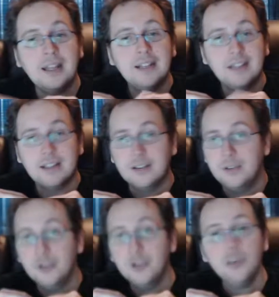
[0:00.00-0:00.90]
And he's like,
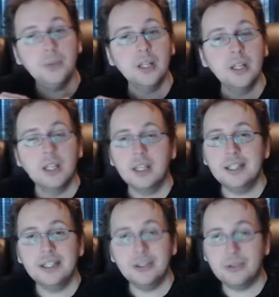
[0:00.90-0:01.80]
nope,
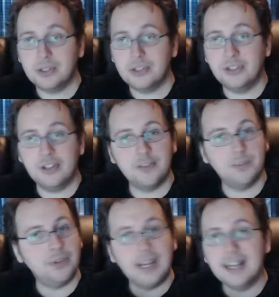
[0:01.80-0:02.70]
you are just
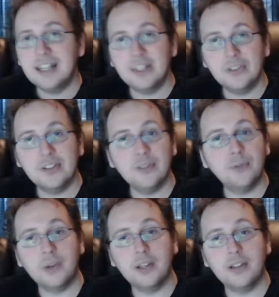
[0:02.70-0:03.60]
pretending to use the
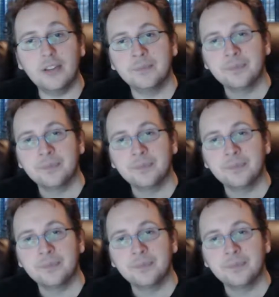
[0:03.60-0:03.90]
voice.